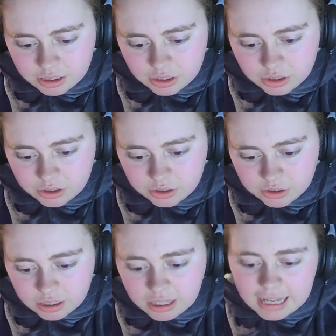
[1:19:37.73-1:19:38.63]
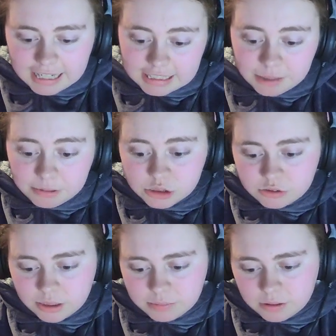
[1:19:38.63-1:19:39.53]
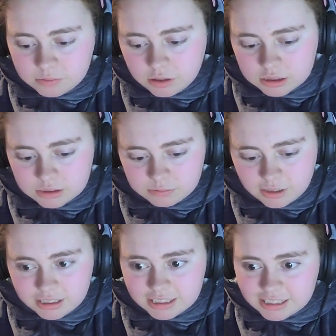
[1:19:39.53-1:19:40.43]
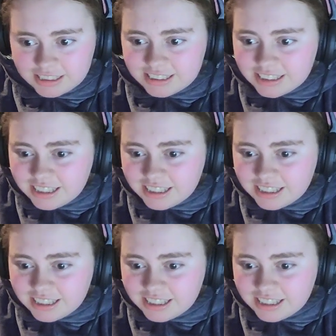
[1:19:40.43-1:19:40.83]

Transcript: Uh, a clear blue stream of water ran like a